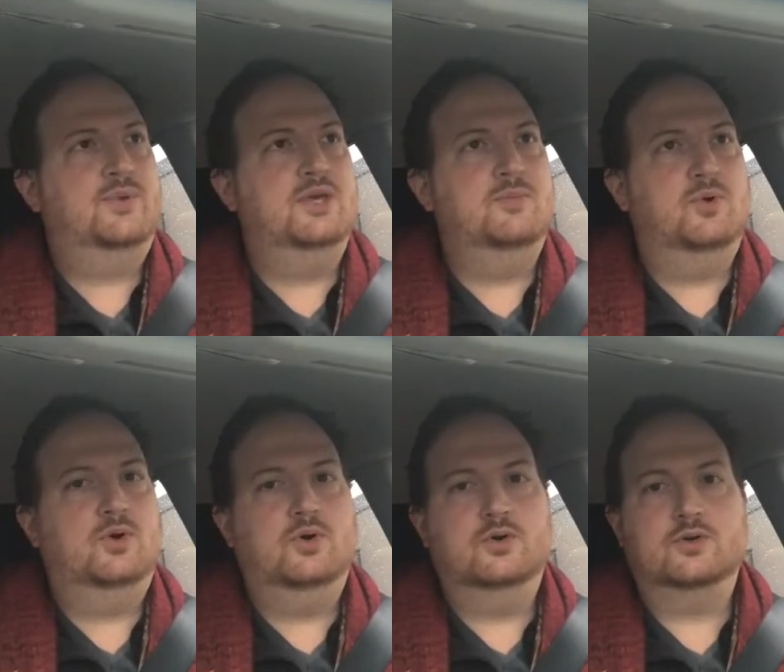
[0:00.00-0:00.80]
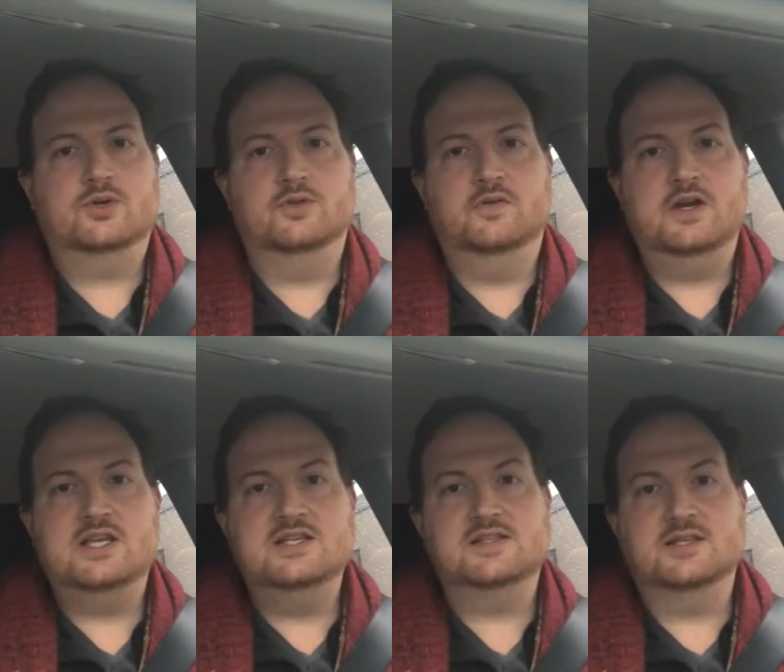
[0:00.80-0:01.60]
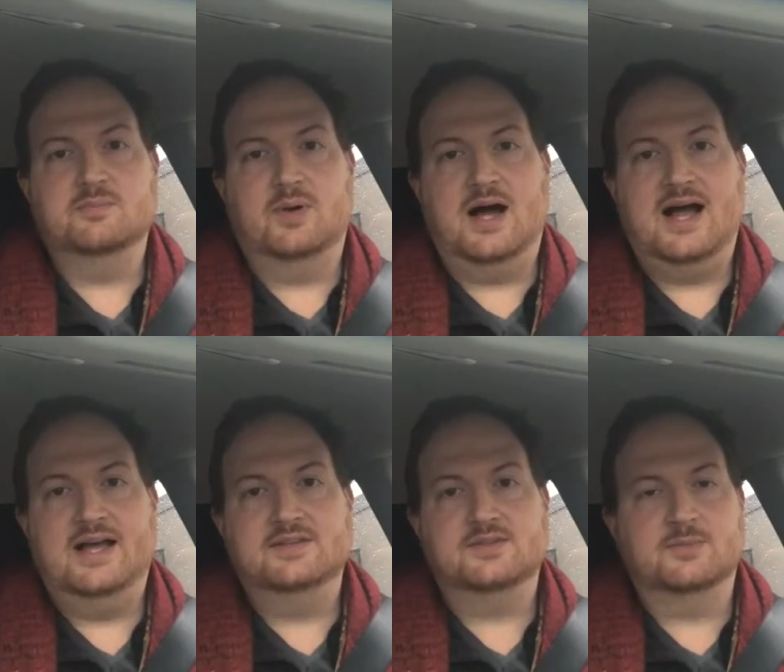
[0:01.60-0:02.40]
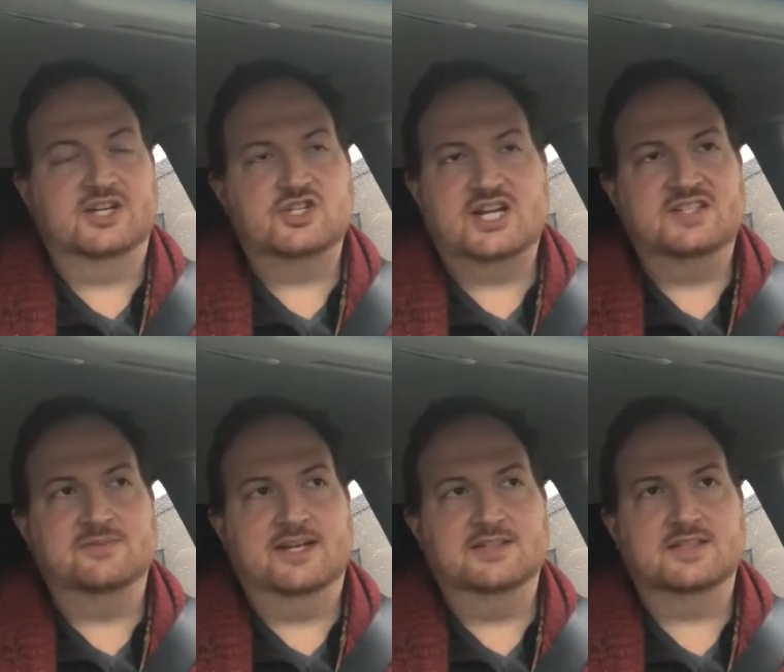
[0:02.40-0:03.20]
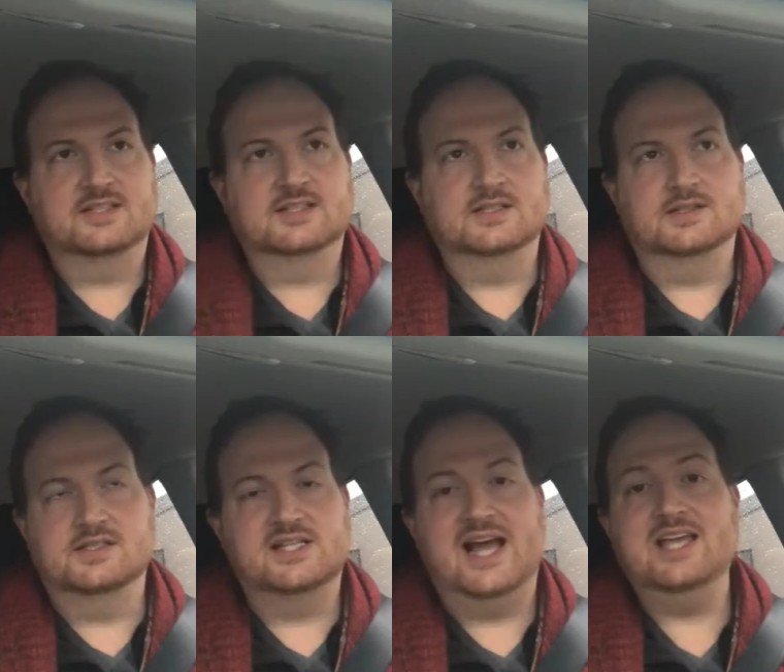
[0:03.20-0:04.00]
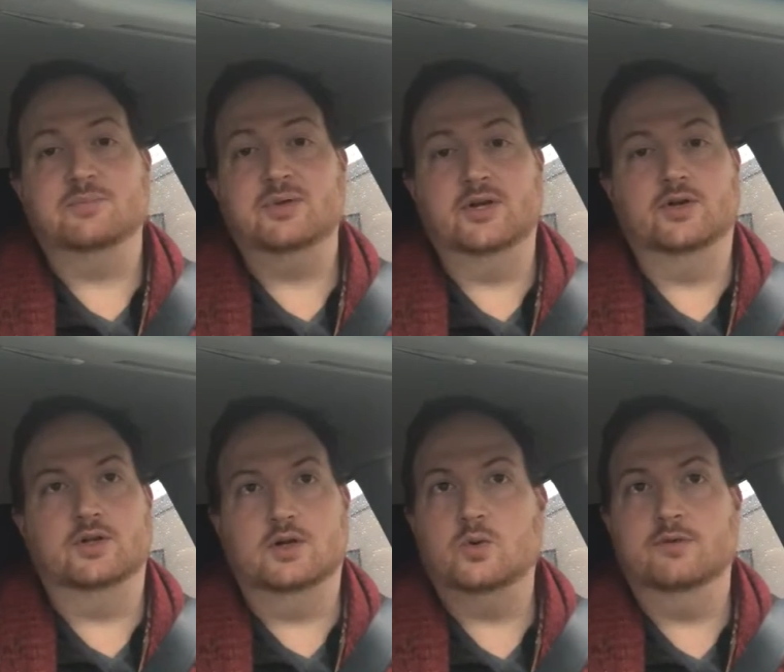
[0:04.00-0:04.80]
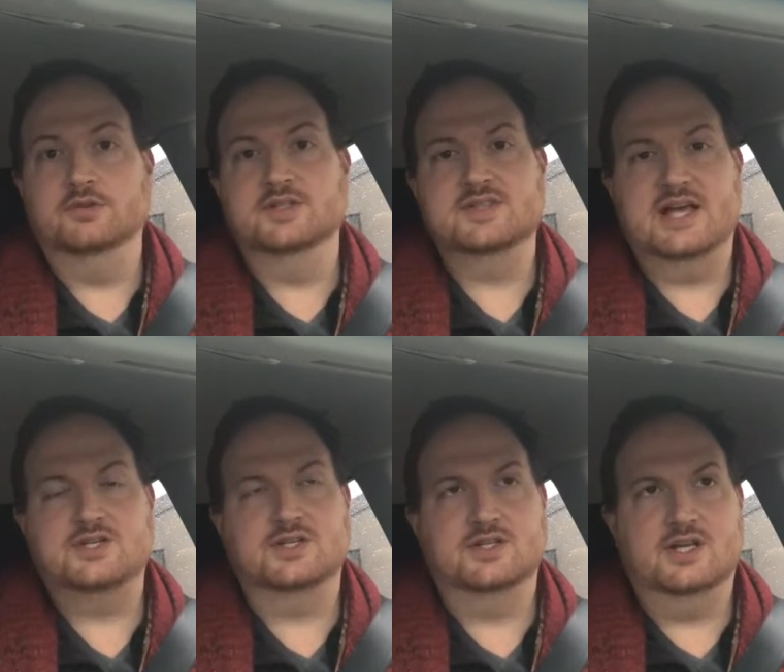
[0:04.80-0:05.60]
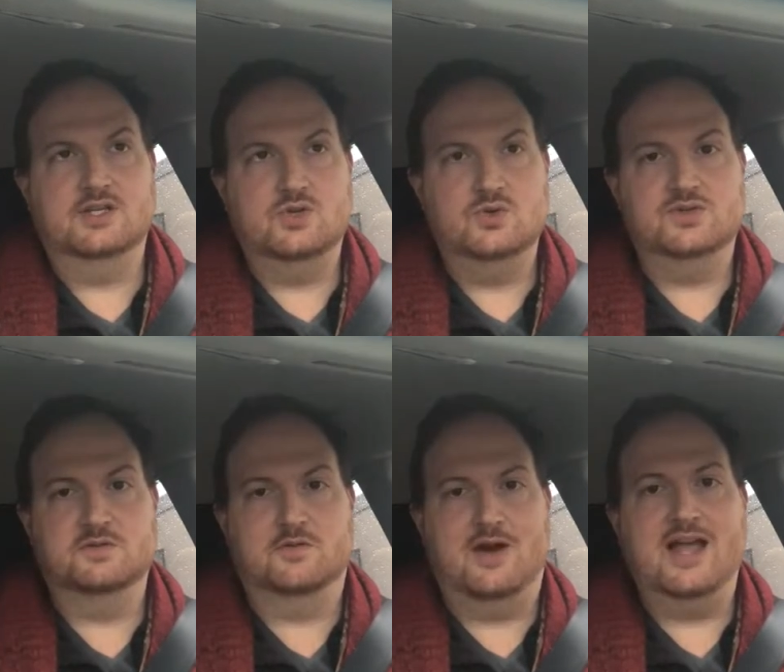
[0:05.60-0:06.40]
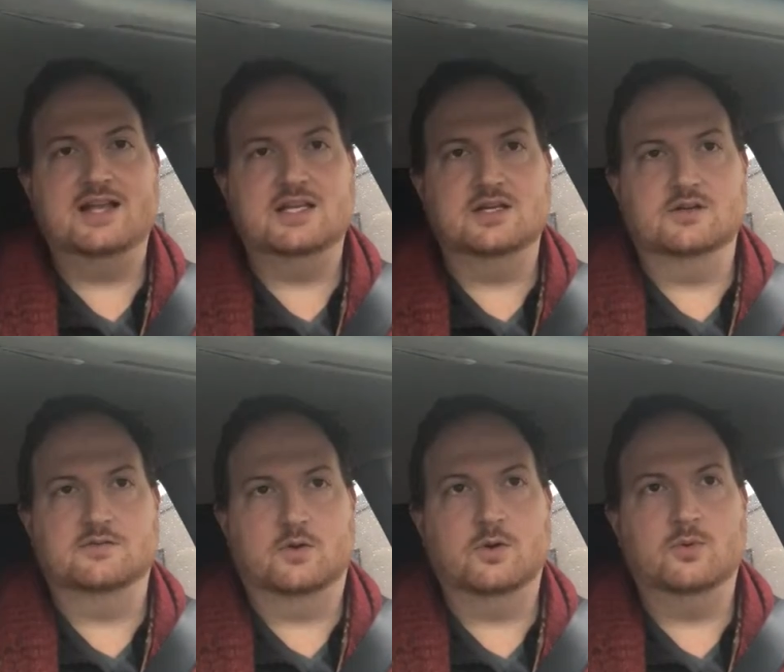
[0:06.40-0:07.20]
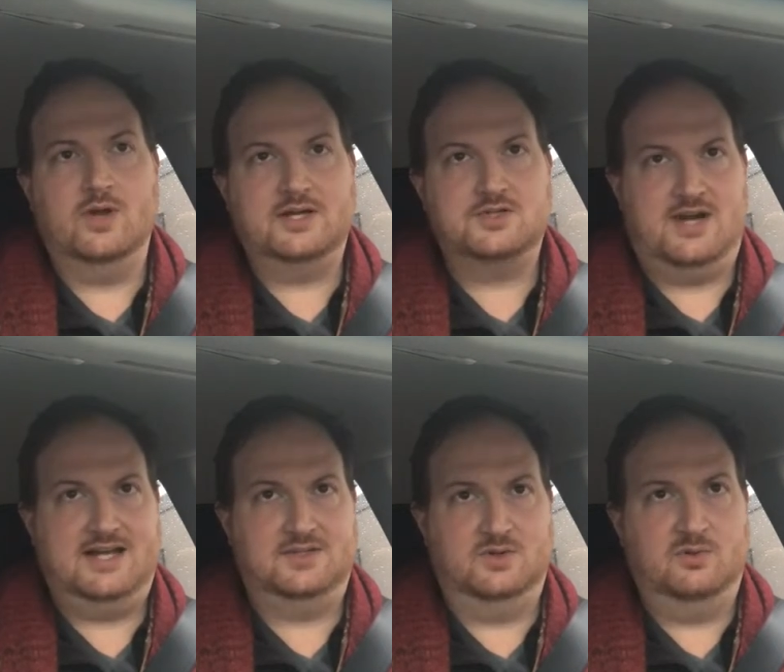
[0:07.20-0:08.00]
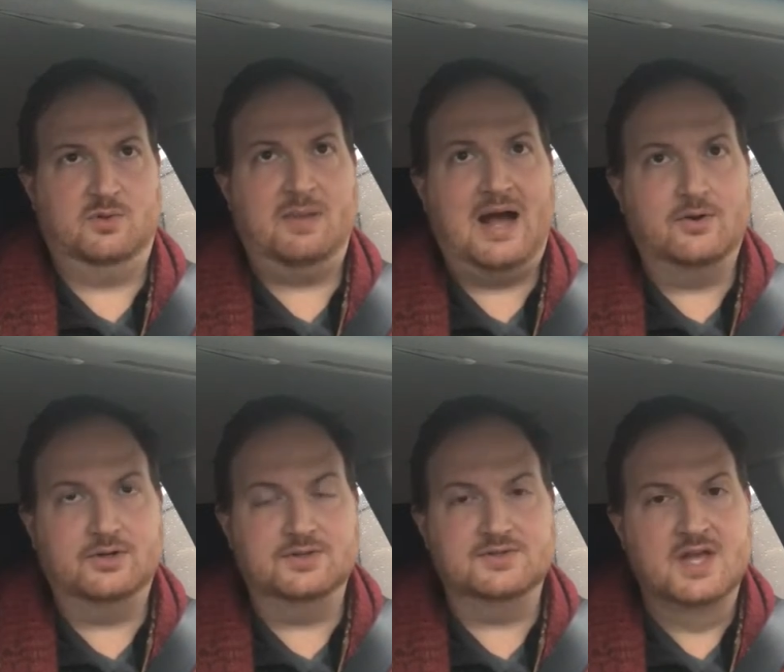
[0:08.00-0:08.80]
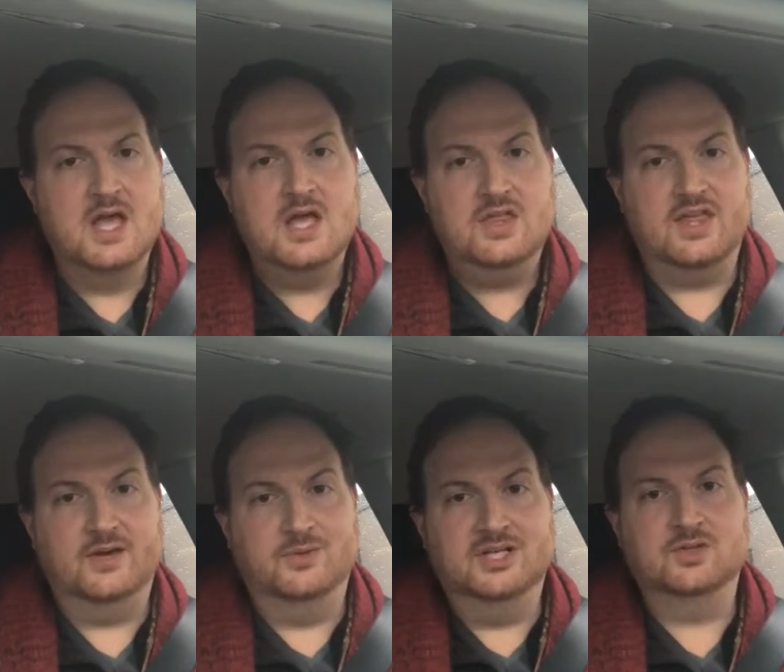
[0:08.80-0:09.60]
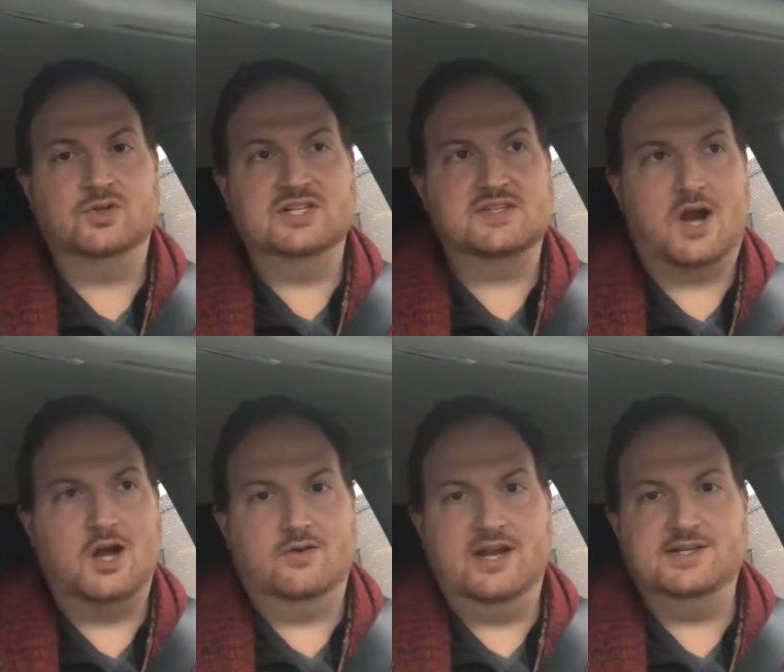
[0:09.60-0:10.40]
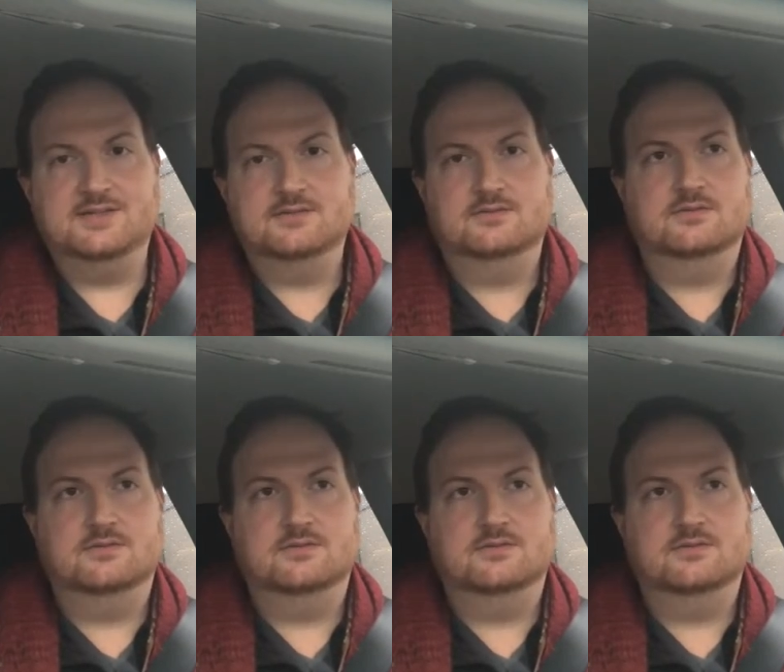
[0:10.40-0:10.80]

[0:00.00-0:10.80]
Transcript: people could very easily buy some Chinese medicine diet pill equivalents actually that used a variety of herbal extracts and herbal powders that would increase heart rate